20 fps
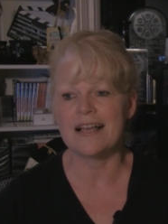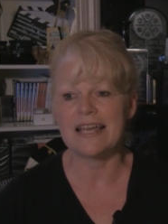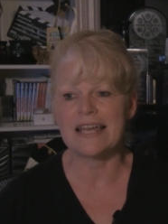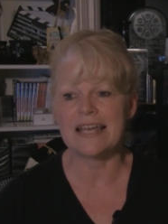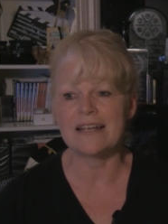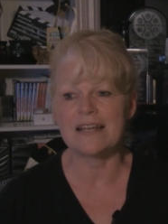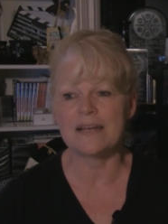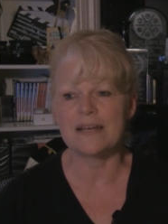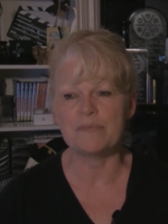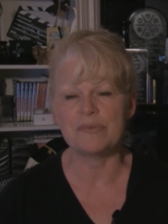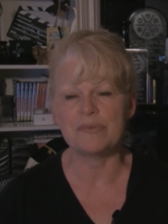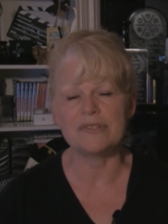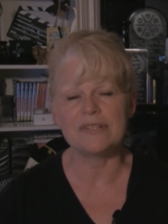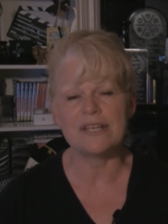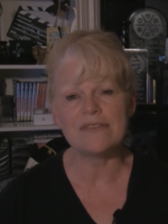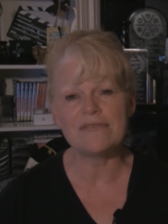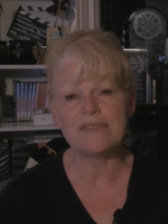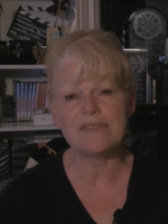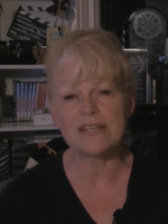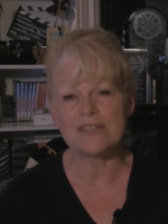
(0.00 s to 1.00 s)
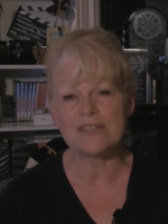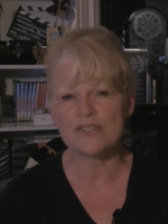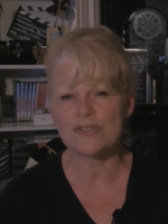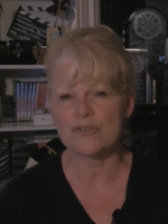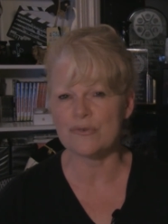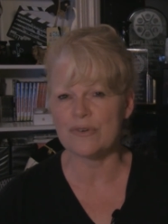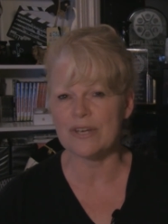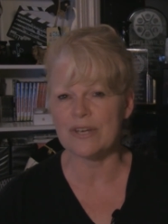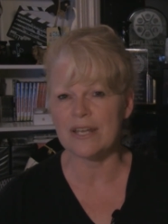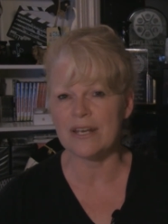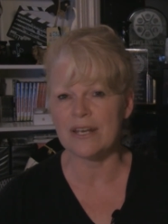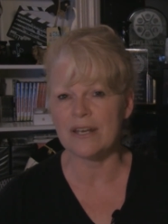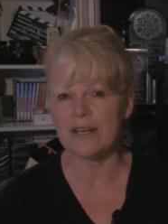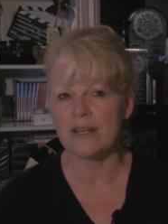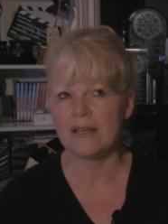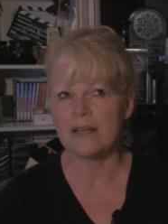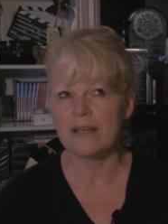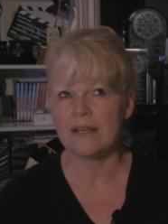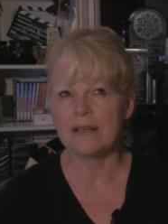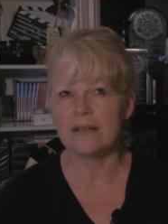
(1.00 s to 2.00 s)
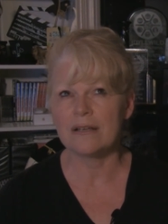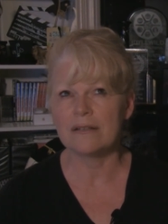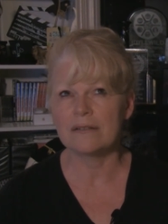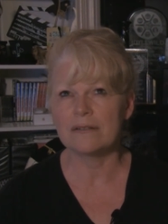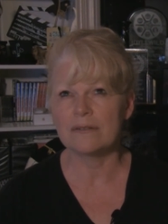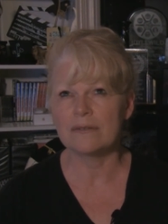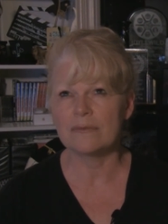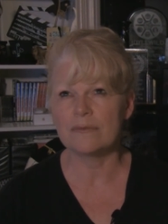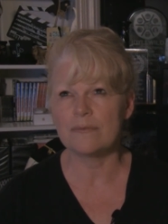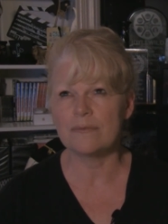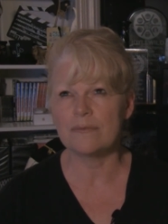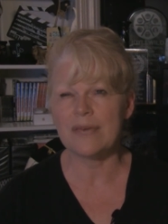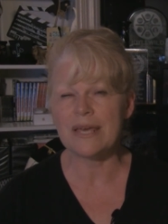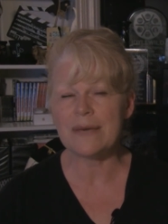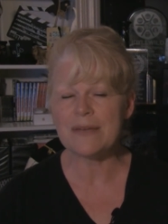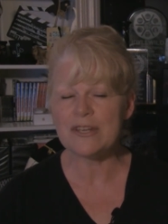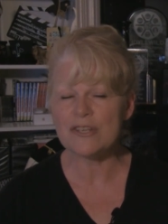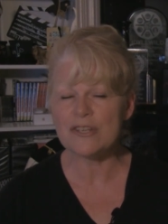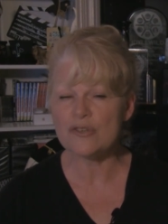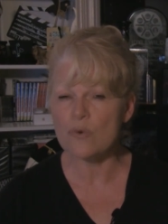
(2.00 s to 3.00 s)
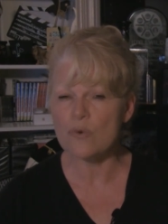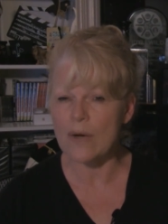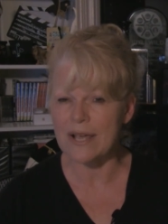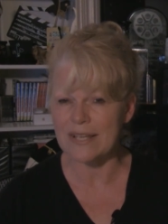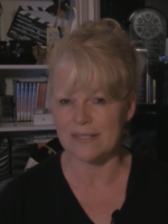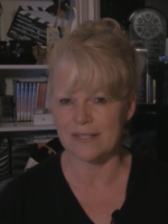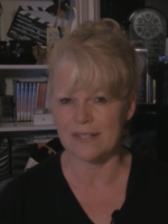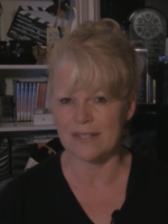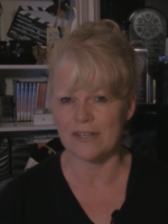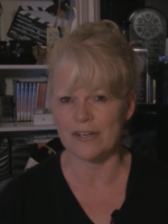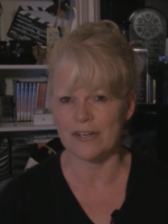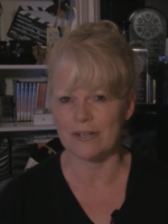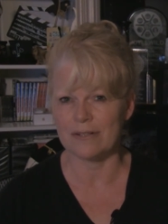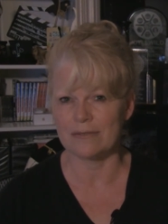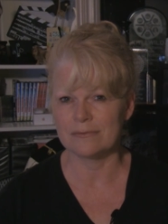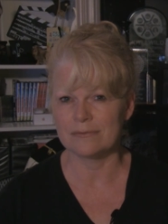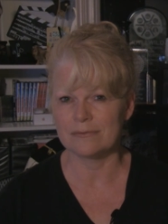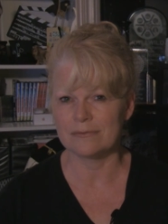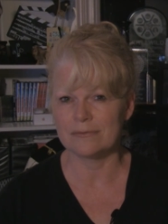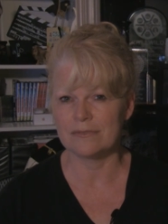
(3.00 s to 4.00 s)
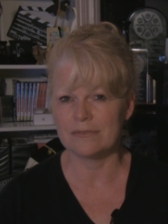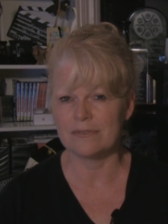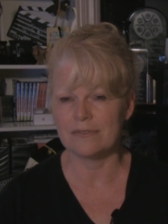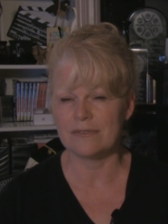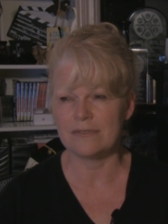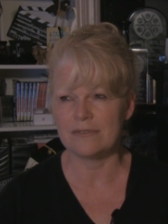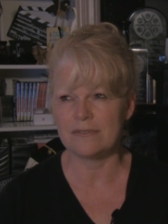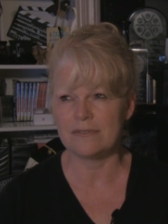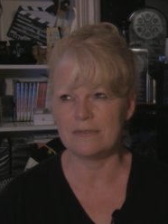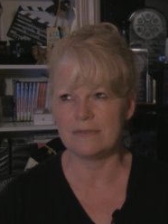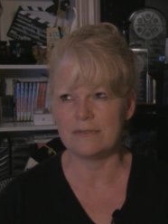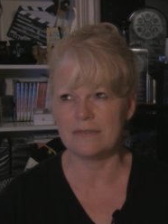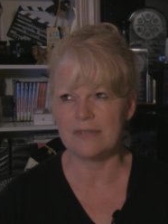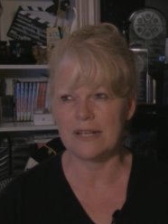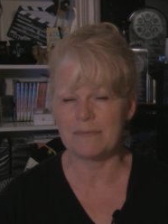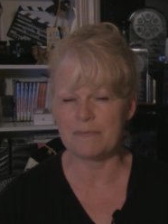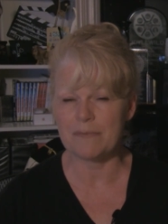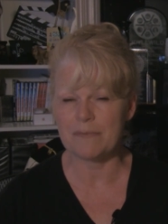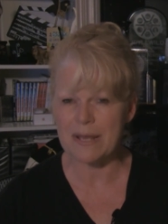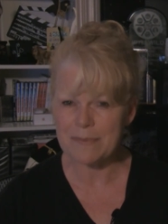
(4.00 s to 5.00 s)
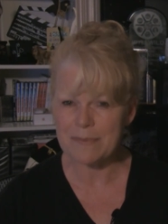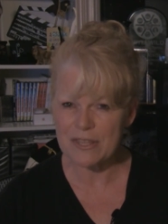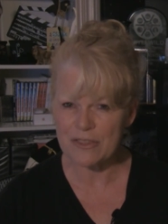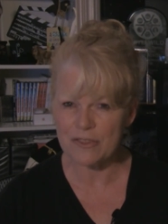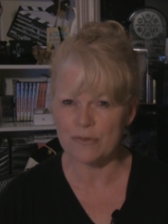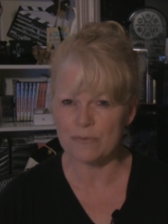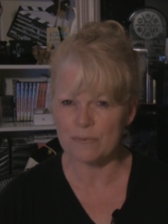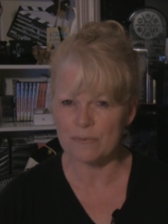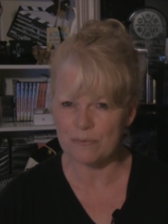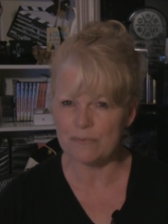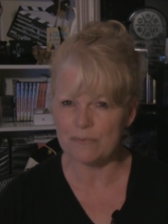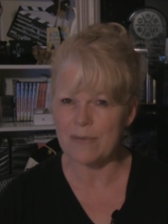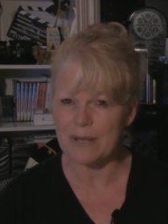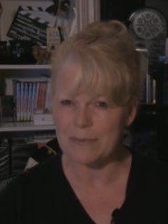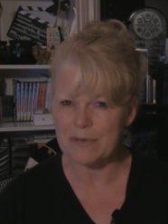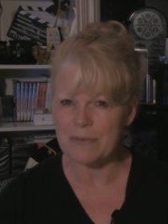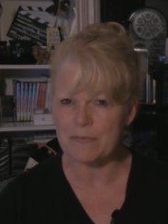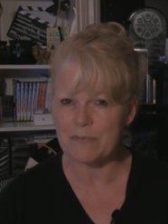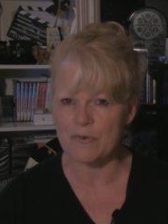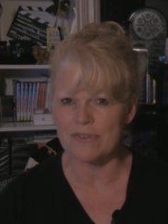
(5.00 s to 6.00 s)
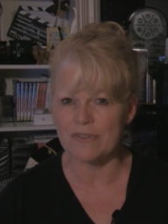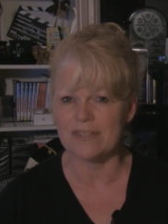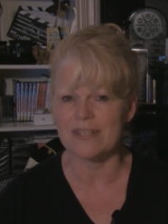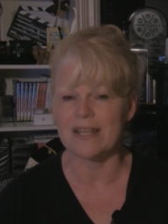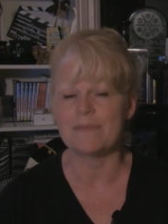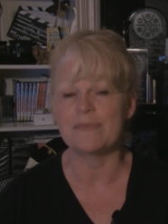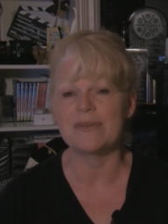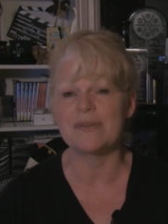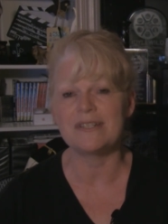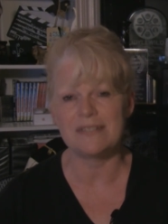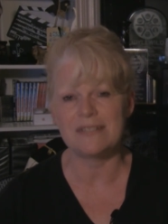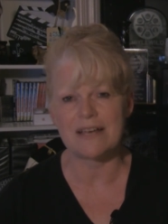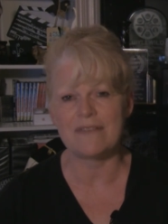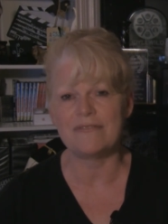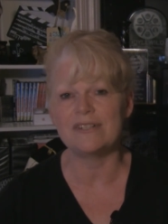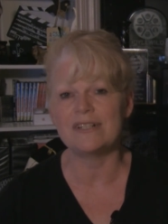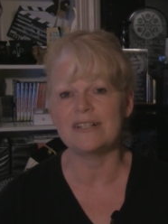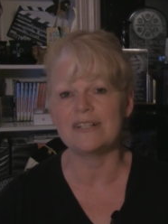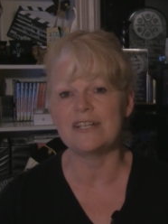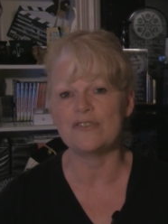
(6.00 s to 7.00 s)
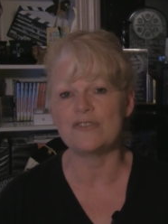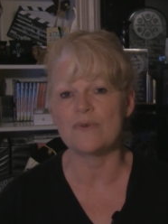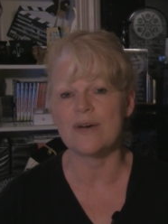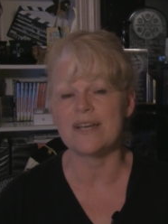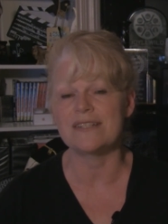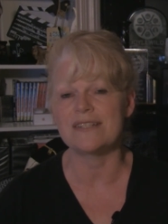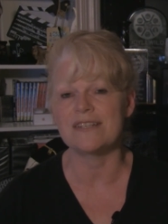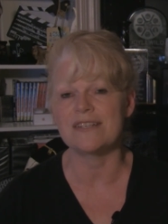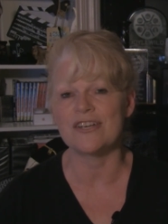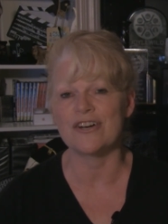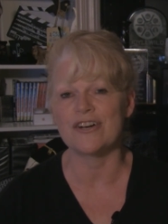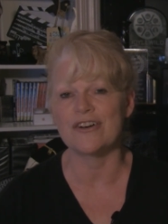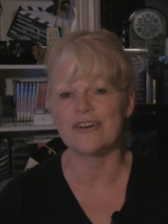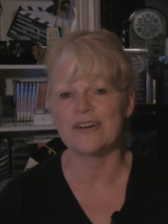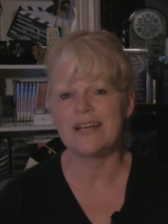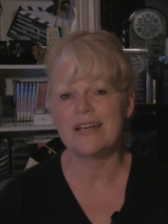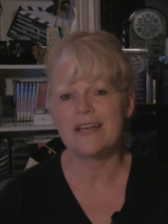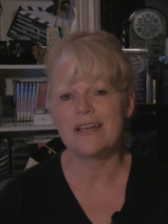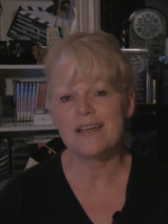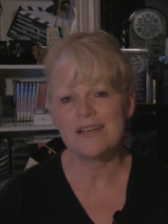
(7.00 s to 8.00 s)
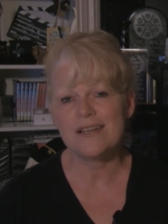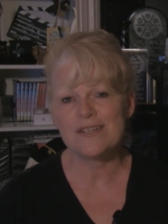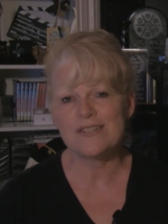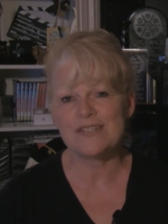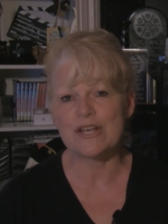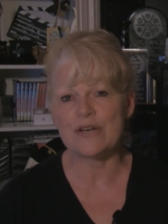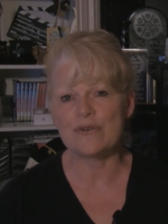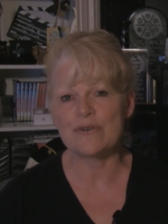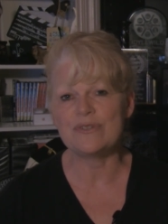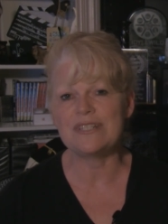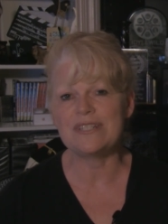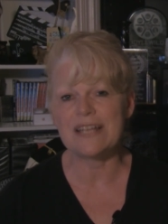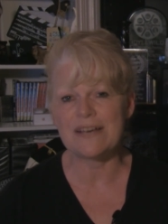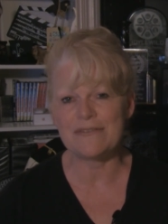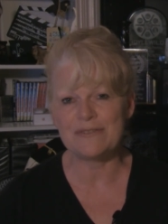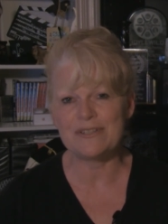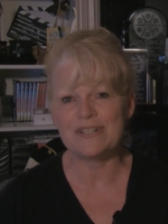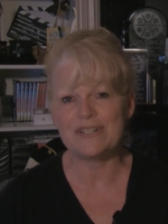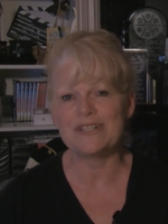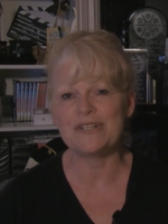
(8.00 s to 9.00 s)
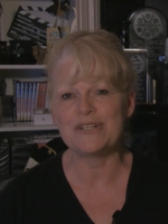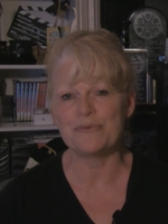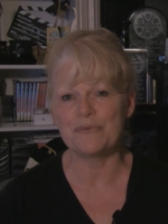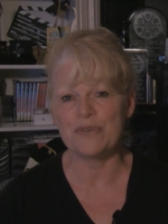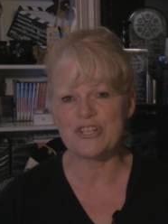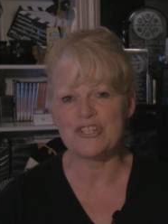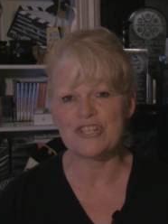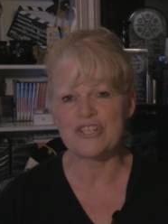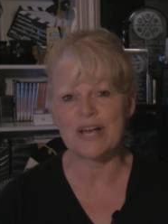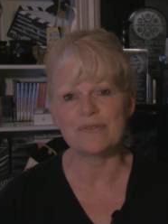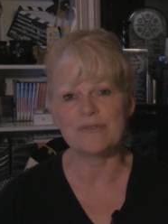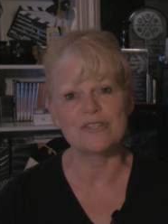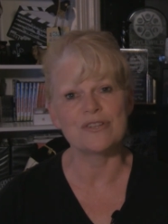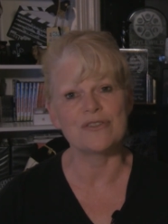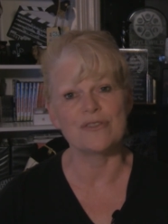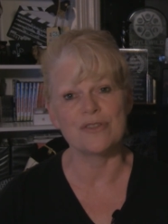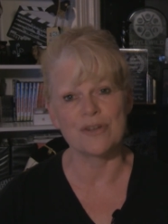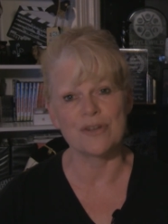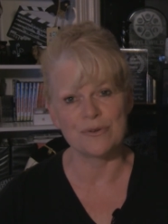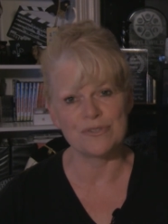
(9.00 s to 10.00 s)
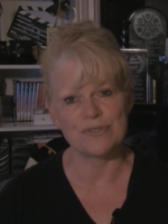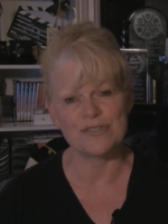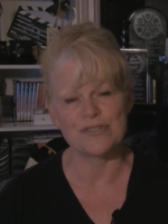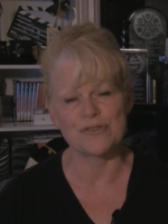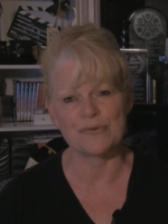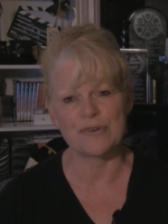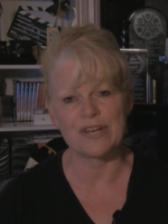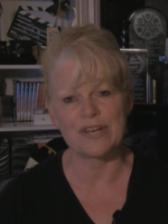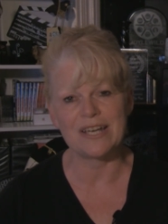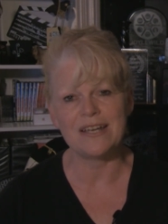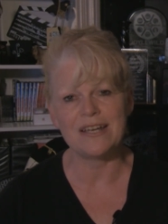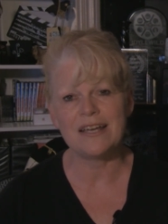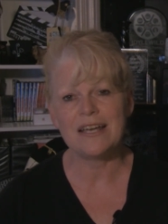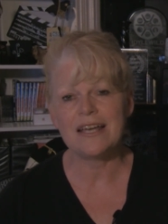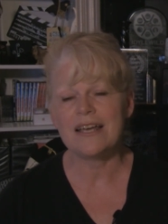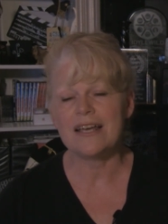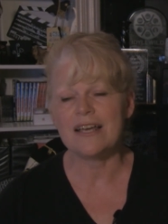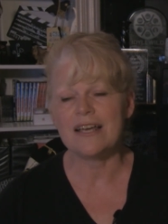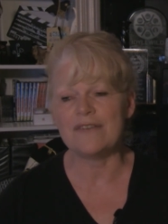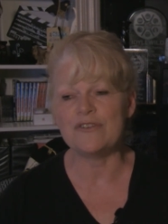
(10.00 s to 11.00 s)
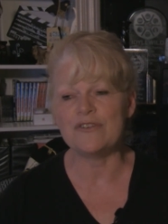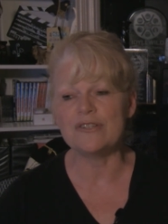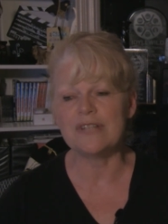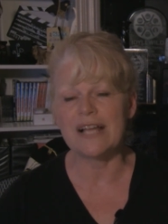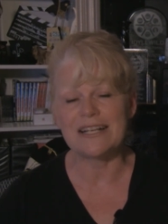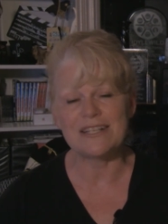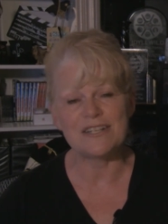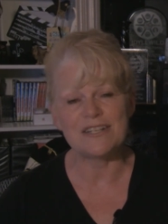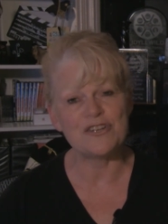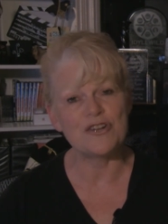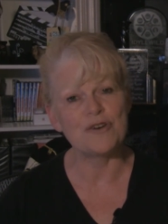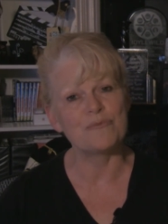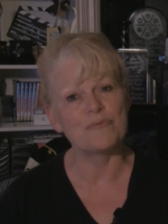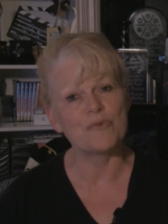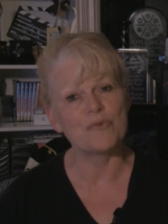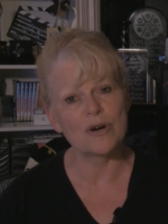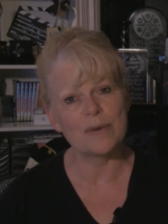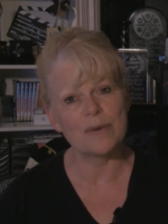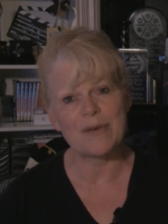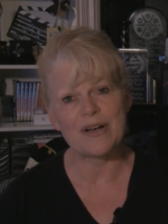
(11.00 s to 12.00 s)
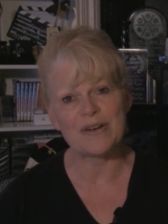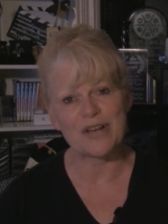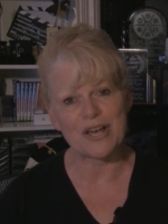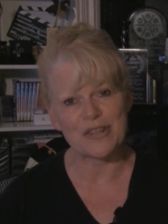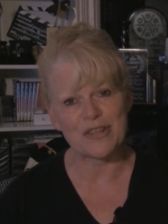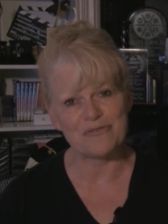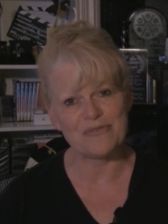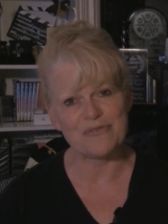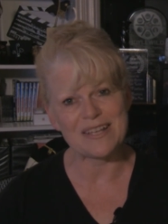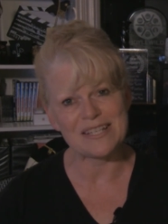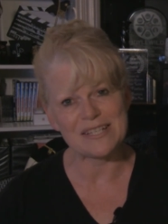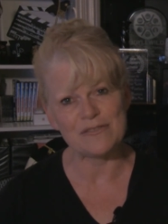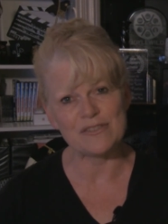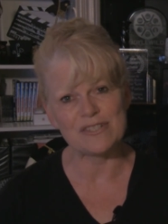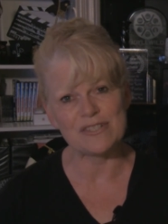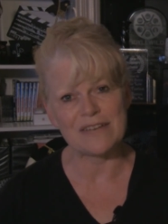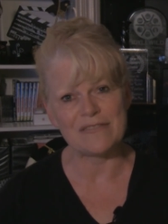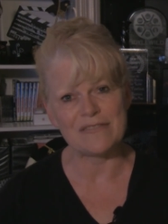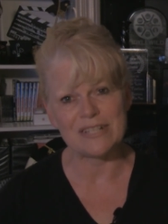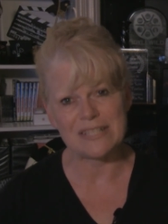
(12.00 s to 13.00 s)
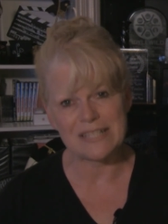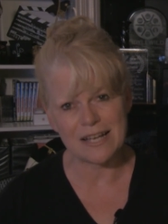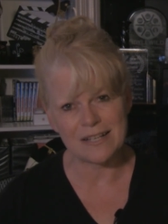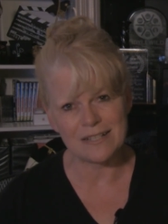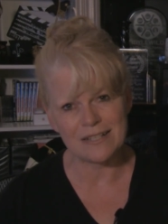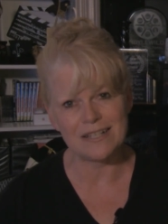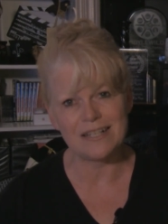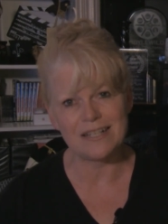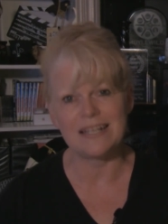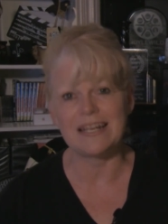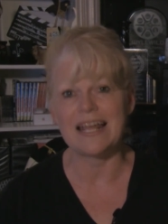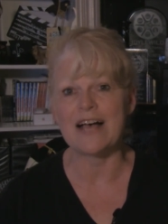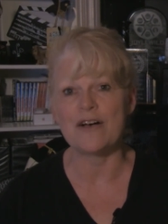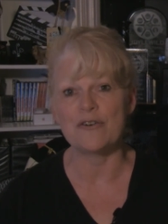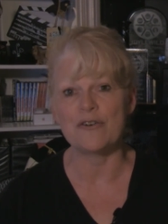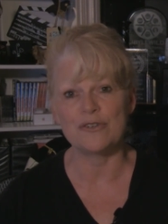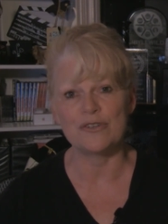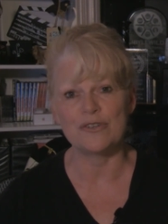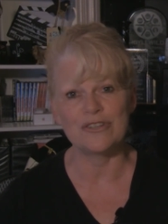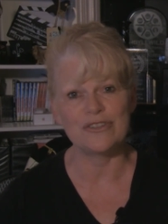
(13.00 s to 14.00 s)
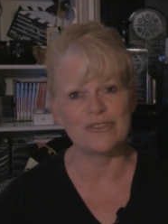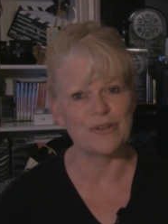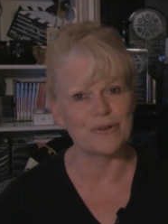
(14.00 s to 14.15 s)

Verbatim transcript: and I believe they screen maybe twice a year. It might be might be more than that, but definitely twice a year. So definitely reach out to those three. If you'd like to know more about other festivals I've attended and how good